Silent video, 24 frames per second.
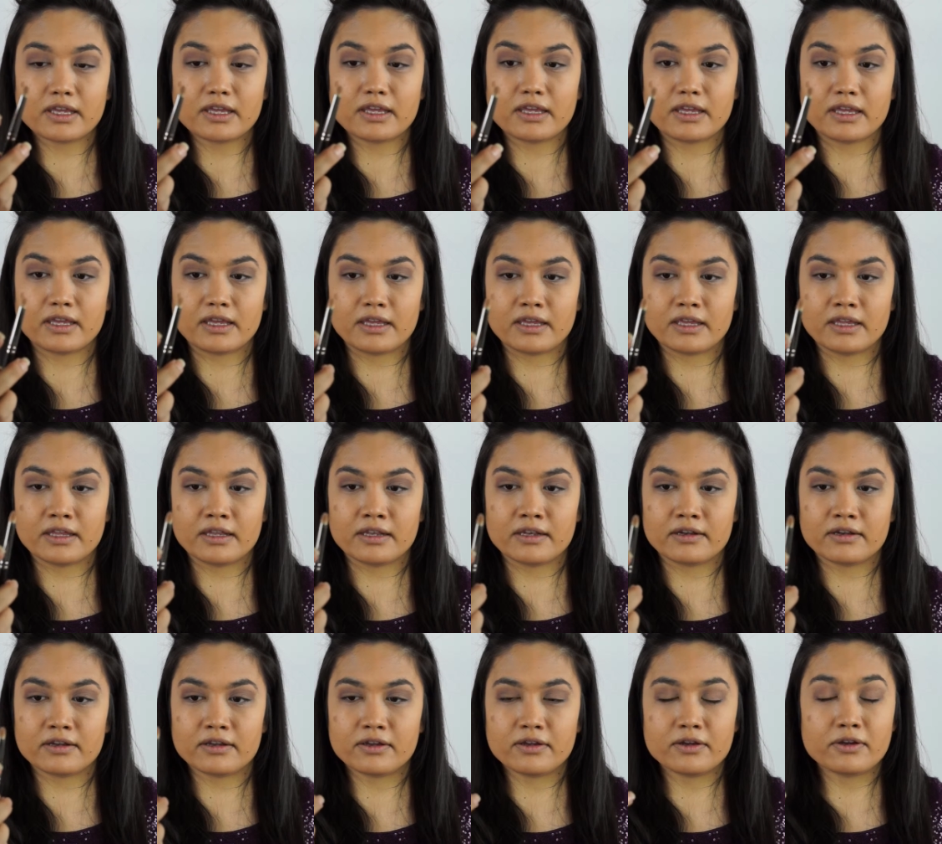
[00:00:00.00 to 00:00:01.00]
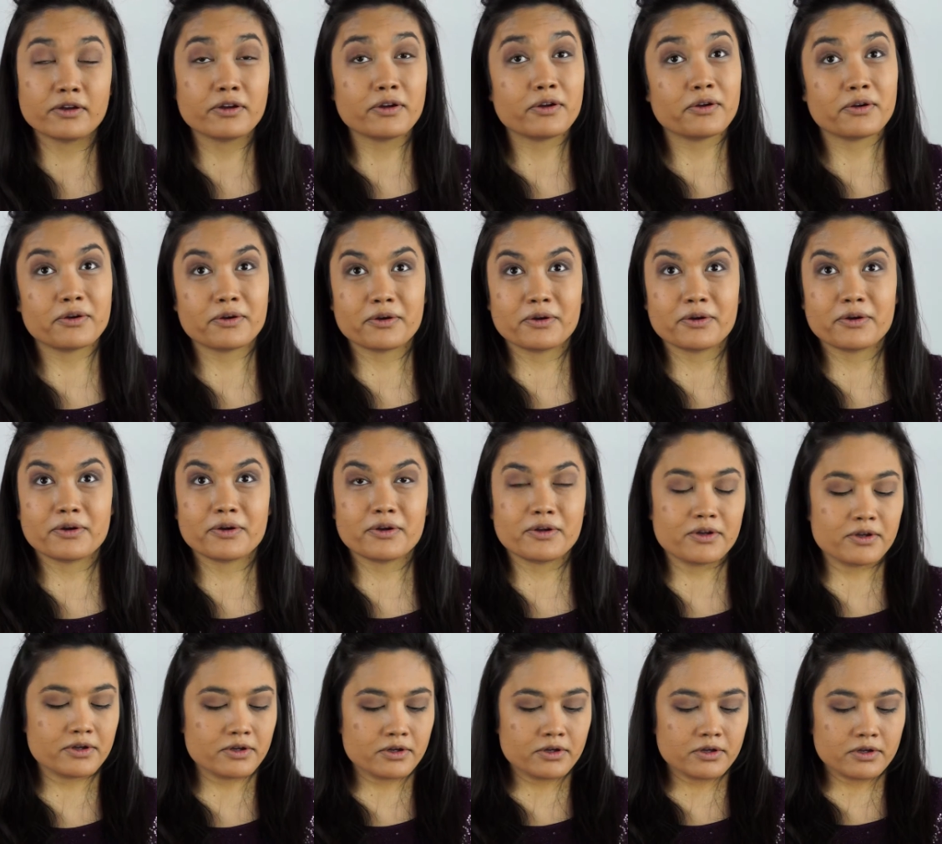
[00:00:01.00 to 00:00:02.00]
And
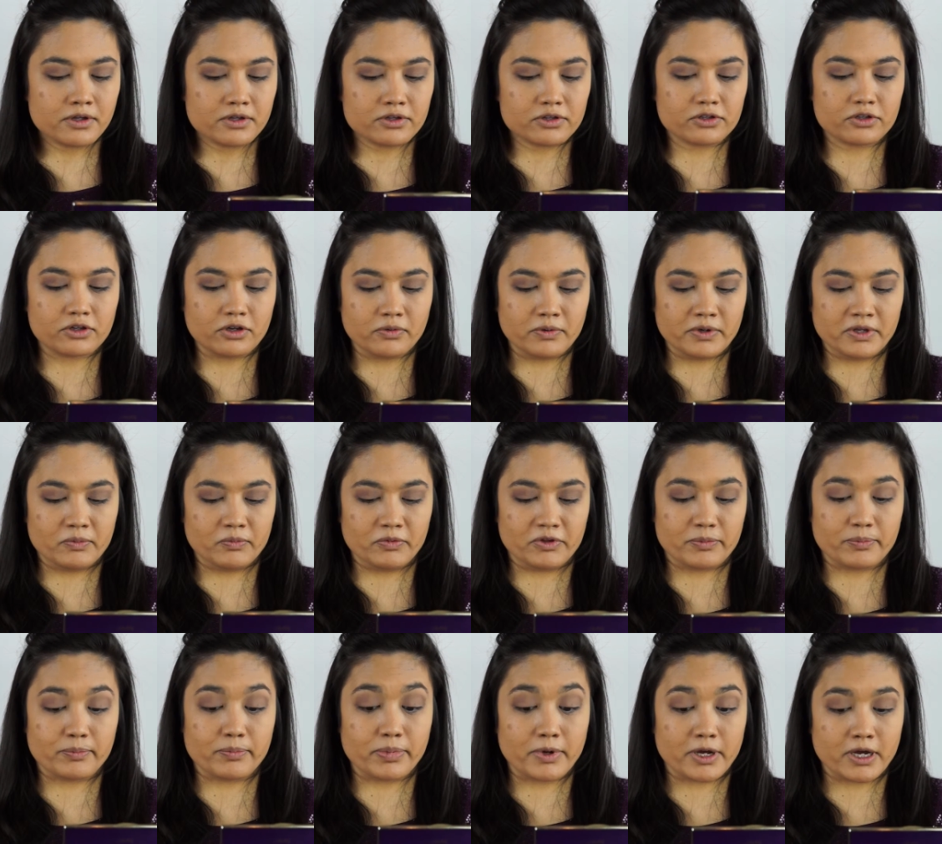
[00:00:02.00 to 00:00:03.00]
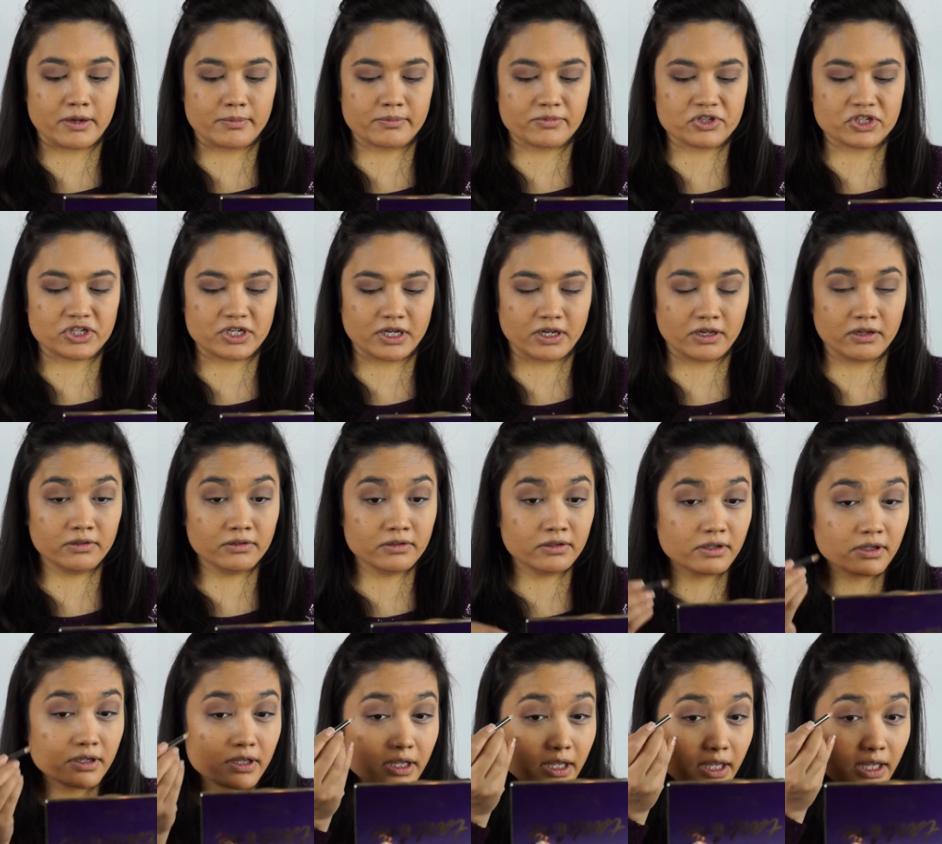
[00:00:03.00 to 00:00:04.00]
go in with Bombshell
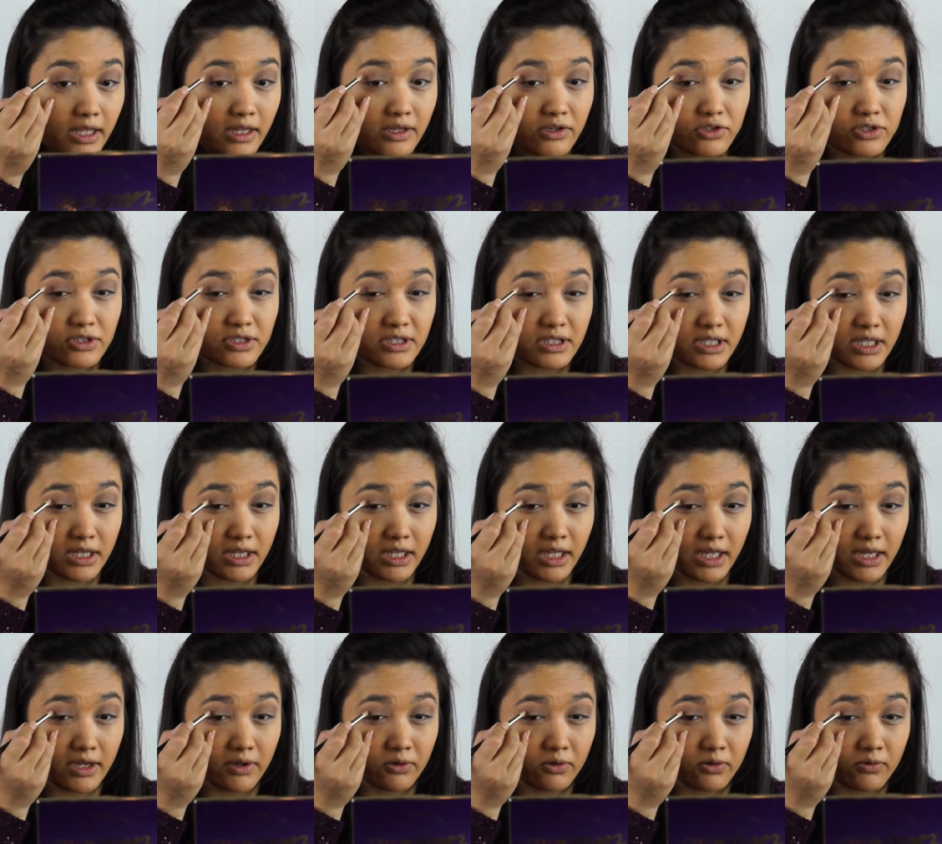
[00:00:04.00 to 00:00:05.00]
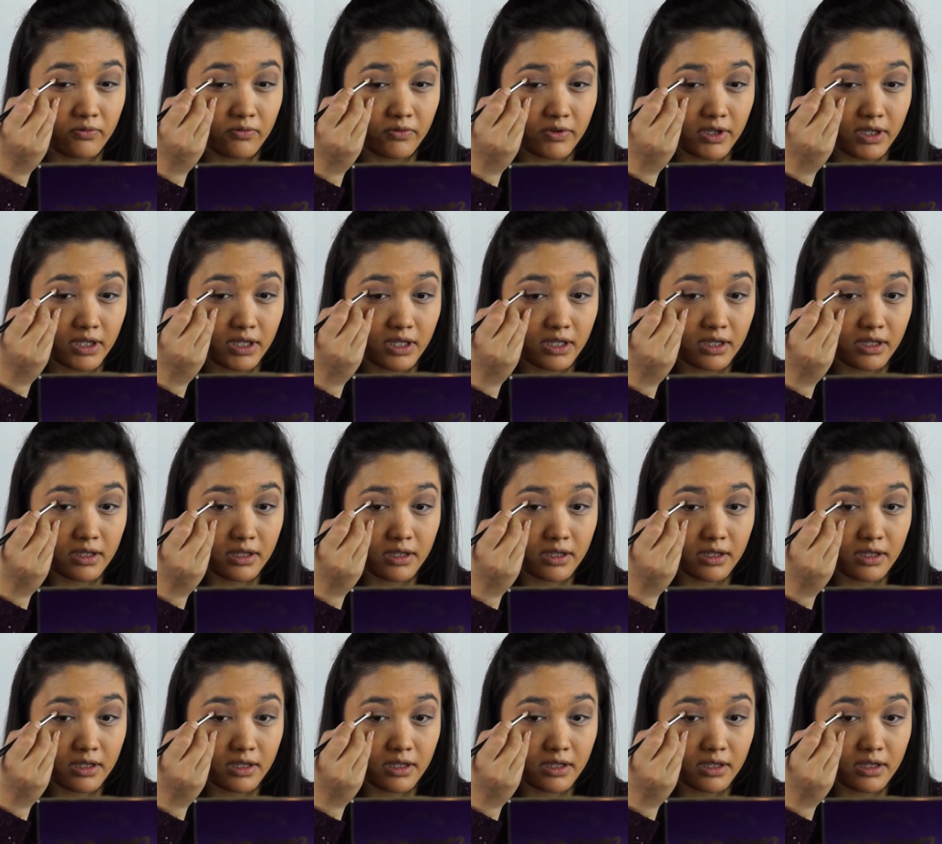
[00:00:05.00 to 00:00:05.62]
and just on the outer V